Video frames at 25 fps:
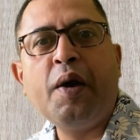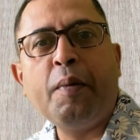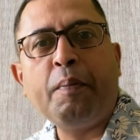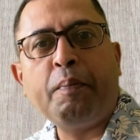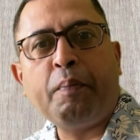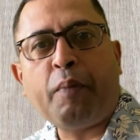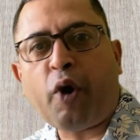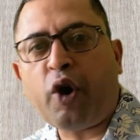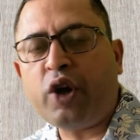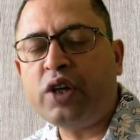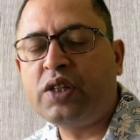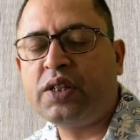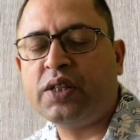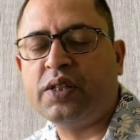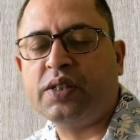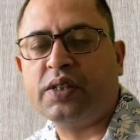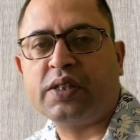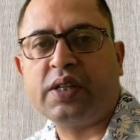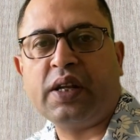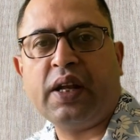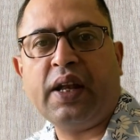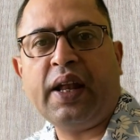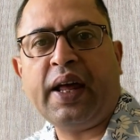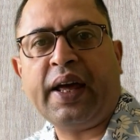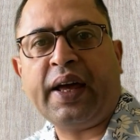
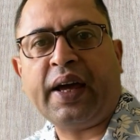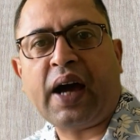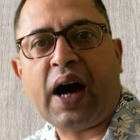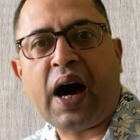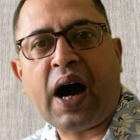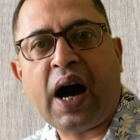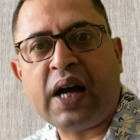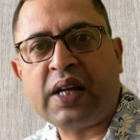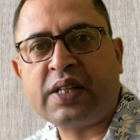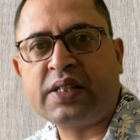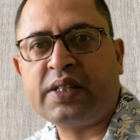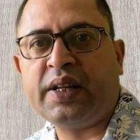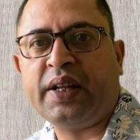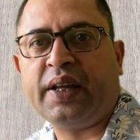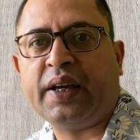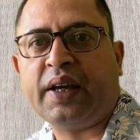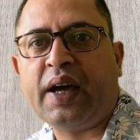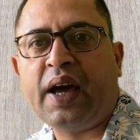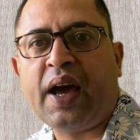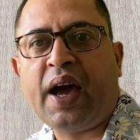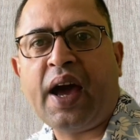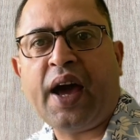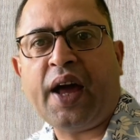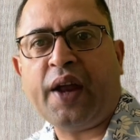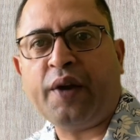poisons like arsenic,
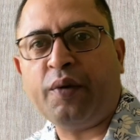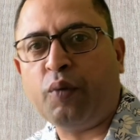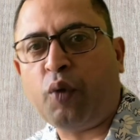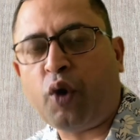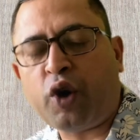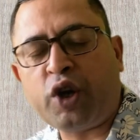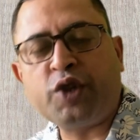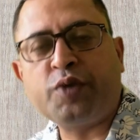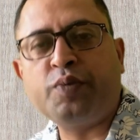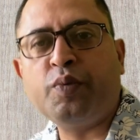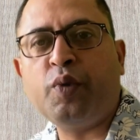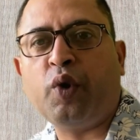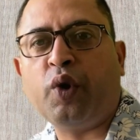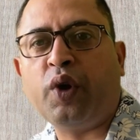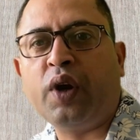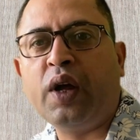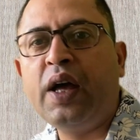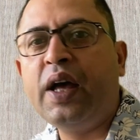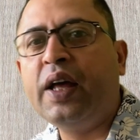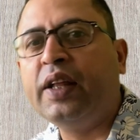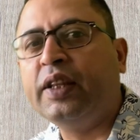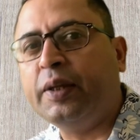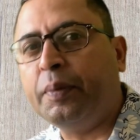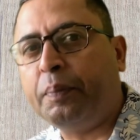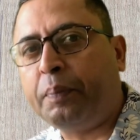and what is more,
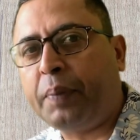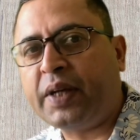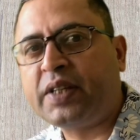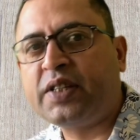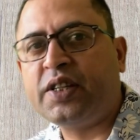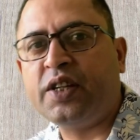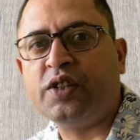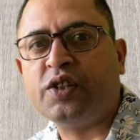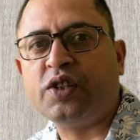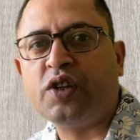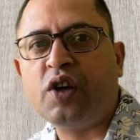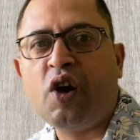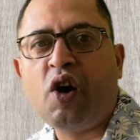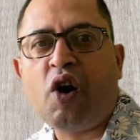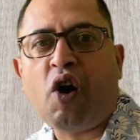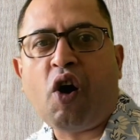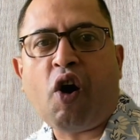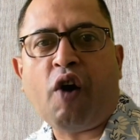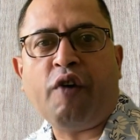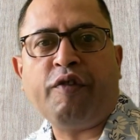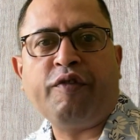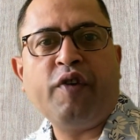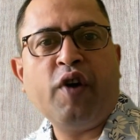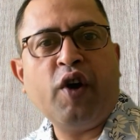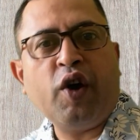the presence
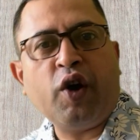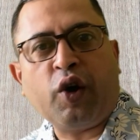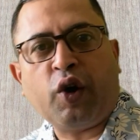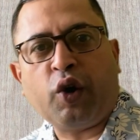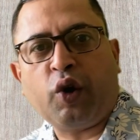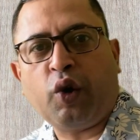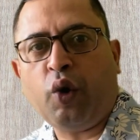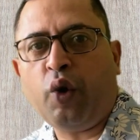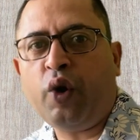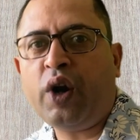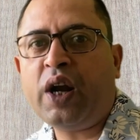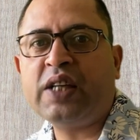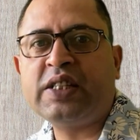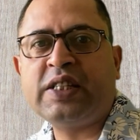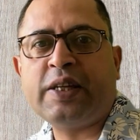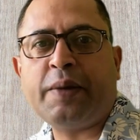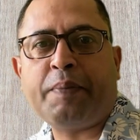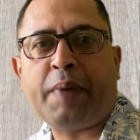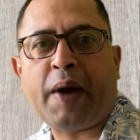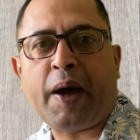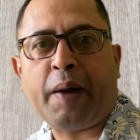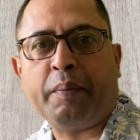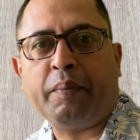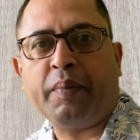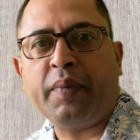of
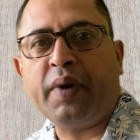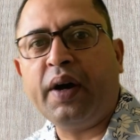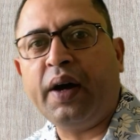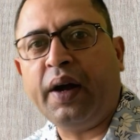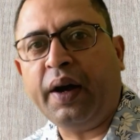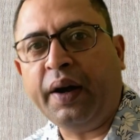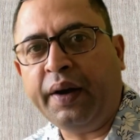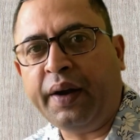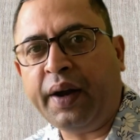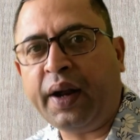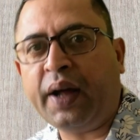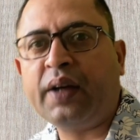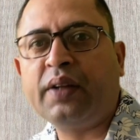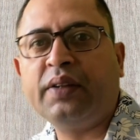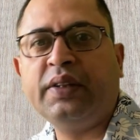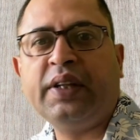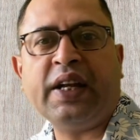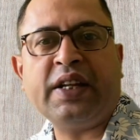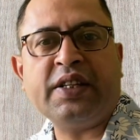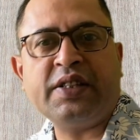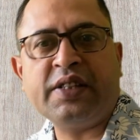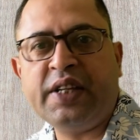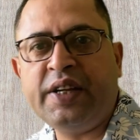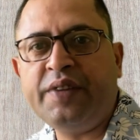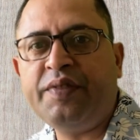clonazepam, a drug that
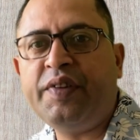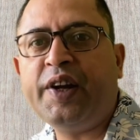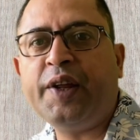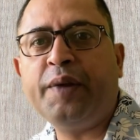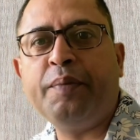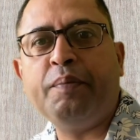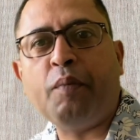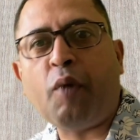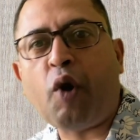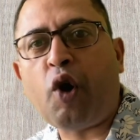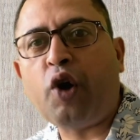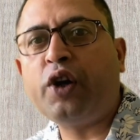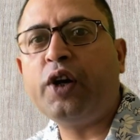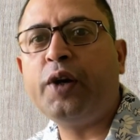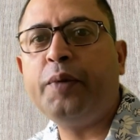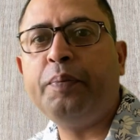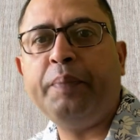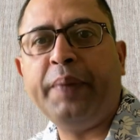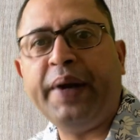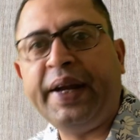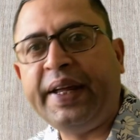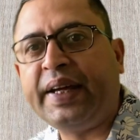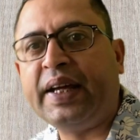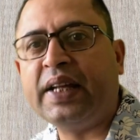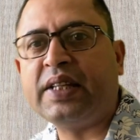is given in modern
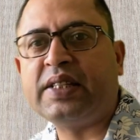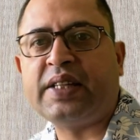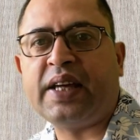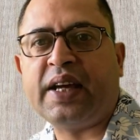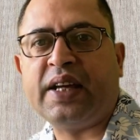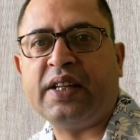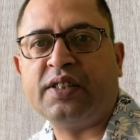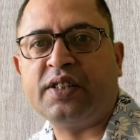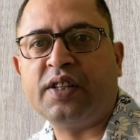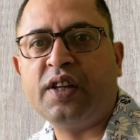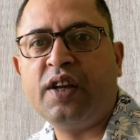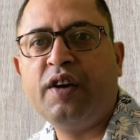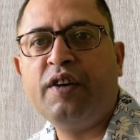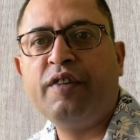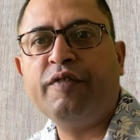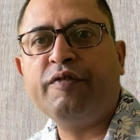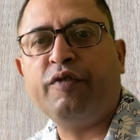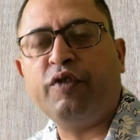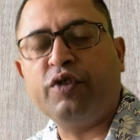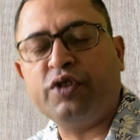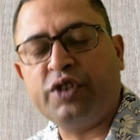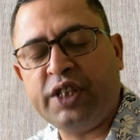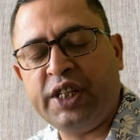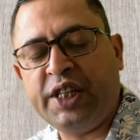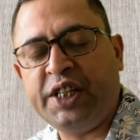medical science
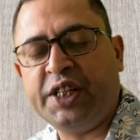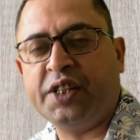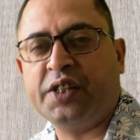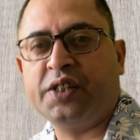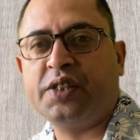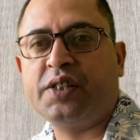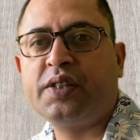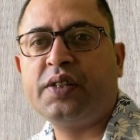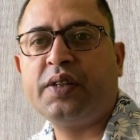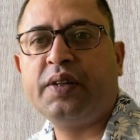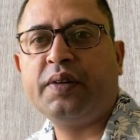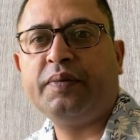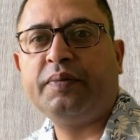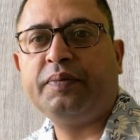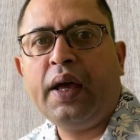for seizures.